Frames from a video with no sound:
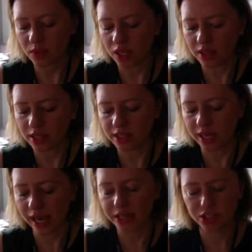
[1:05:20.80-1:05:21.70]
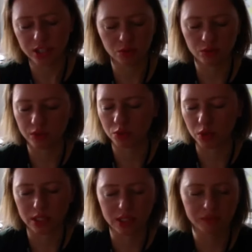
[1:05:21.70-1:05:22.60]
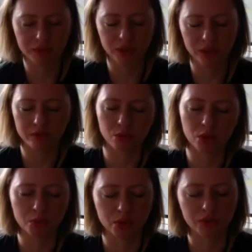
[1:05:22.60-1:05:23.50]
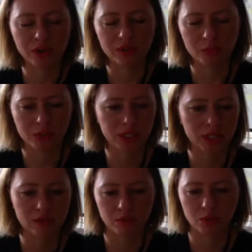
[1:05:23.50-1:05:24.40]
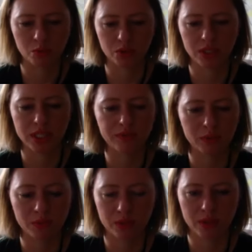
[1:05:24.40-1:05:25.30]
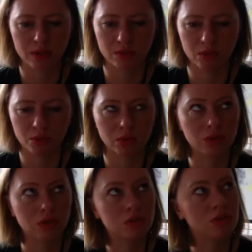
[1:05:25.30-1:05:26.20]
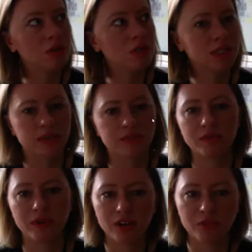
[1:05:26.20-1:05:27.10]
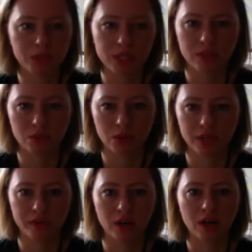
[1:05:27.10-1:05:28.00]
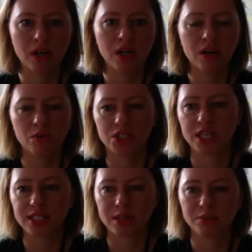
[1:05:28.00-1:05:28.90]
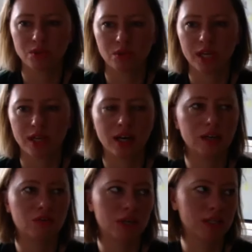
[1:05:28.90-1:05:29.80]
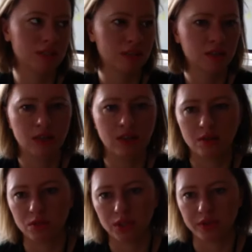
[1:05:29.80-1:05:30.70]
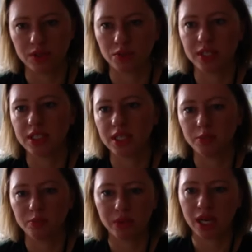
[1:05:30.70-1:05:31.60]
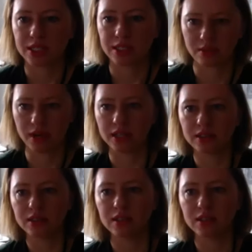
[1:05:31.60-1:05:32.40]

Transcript: the, the agent wanted a fee of one point five percent or one point seven per, one point seven five percent or whatever, which adds up to like one hundred, whatever, twenty plus grand.